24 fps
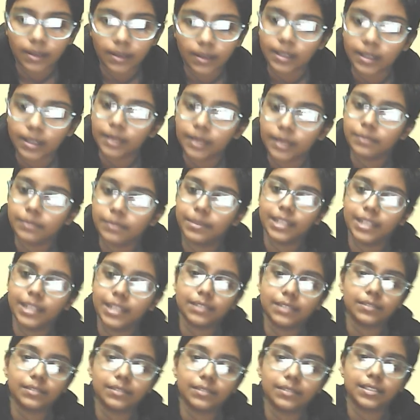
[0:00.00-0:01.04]
B into
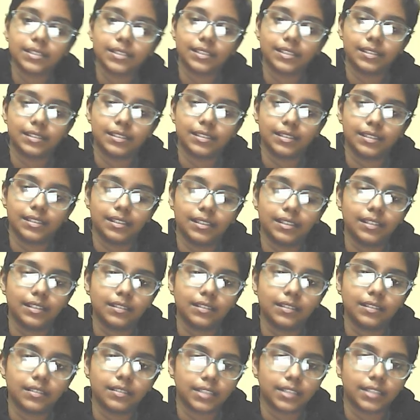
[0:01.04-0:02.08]
c3,
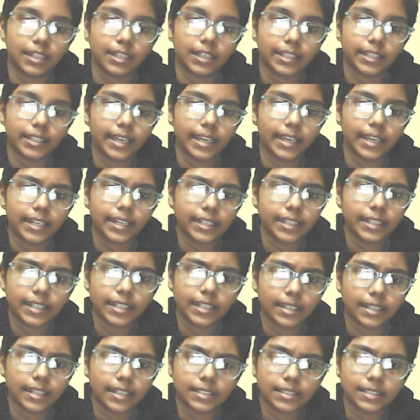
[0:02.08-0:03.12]
the Keller
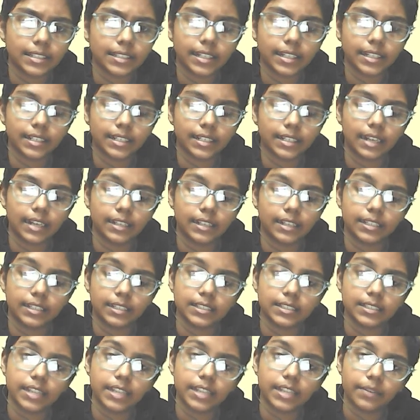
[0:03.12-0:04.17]
doesn't
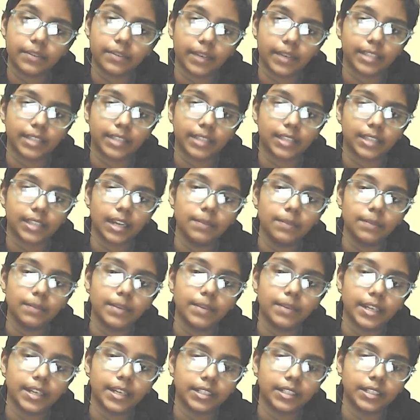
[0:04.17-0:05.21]
understand why Tal played
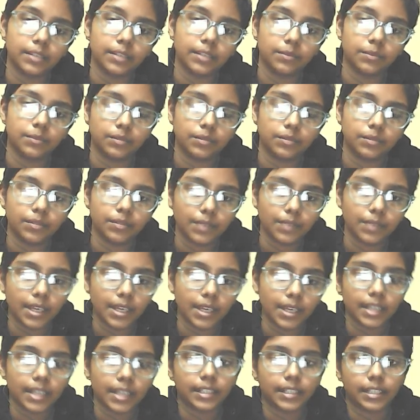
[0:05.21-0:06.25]
the move
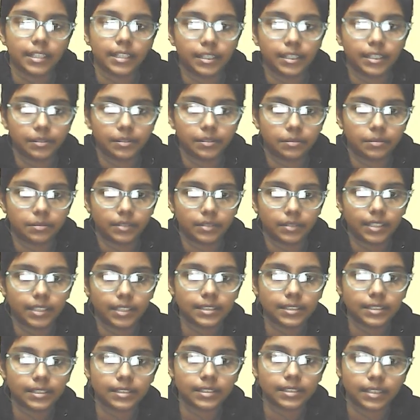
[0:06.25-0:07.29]
d into
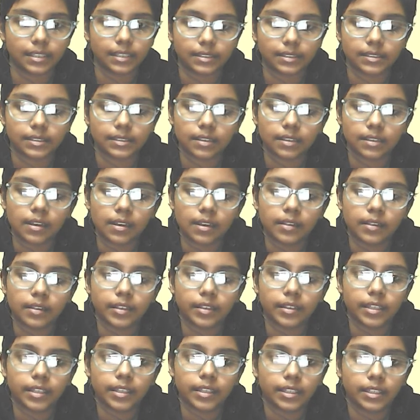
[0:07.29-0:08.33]
e6.
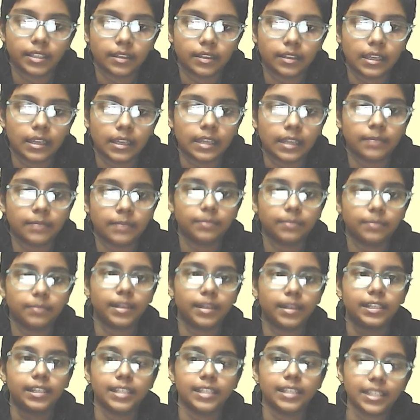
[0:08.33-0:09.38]
But
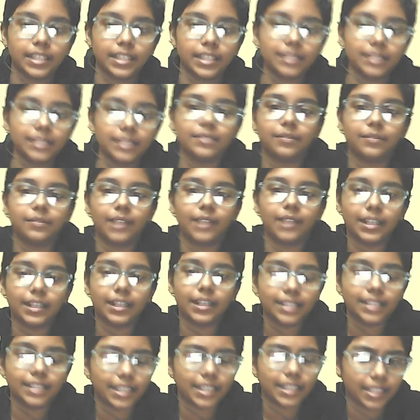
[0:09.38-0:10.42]
one thing
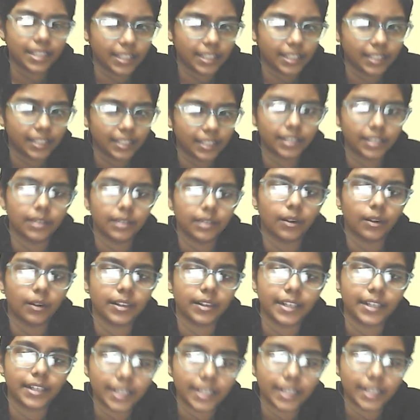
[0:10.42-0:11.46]
he
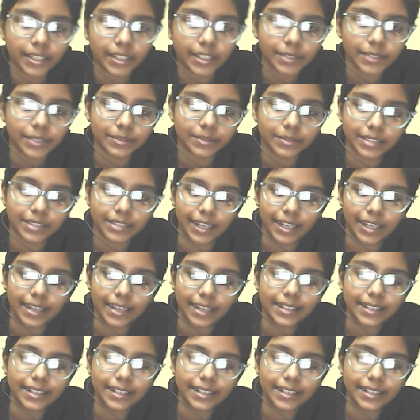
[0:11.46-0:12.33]
already knew, that